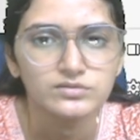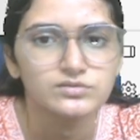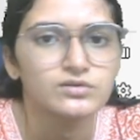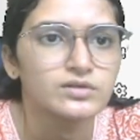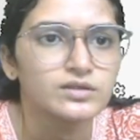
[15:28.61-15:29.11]

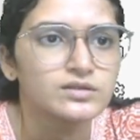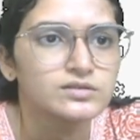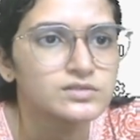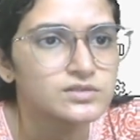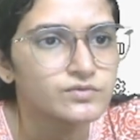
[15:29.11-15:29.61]
Sorry,
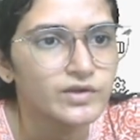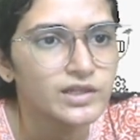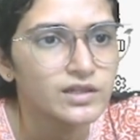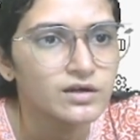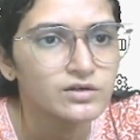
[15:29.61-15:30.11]
this
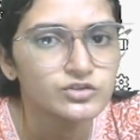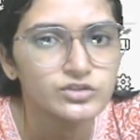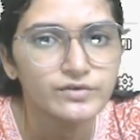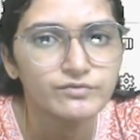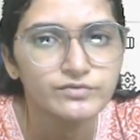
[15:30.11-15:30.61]
will
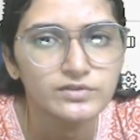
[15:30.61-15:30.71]
shift.